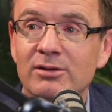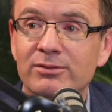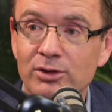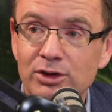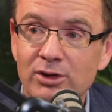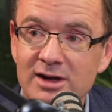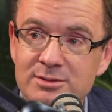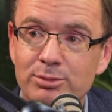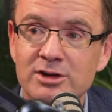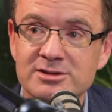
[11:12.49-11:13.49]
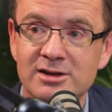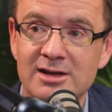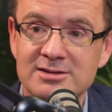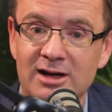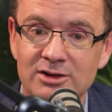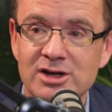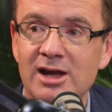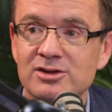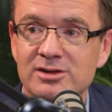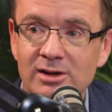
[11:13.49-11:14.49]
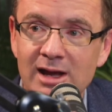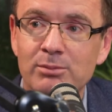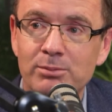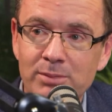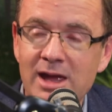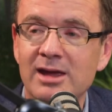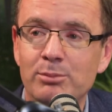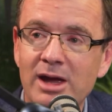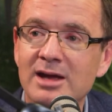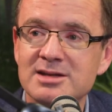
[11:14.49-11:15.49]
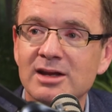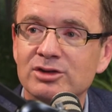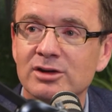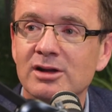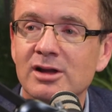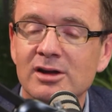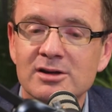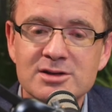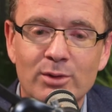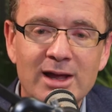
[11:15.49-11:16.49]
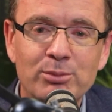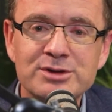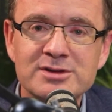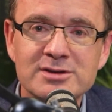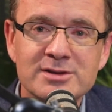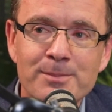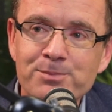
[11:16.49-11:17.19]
for you as a person has now changed," and pay attention. So what happens is,